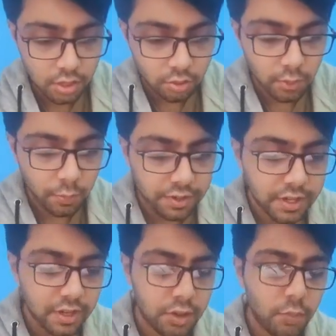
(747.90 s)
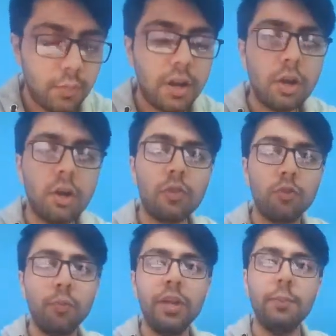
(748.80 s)
So the percentage of blood loss
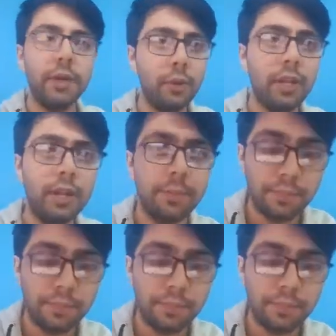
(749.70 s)
would be in between.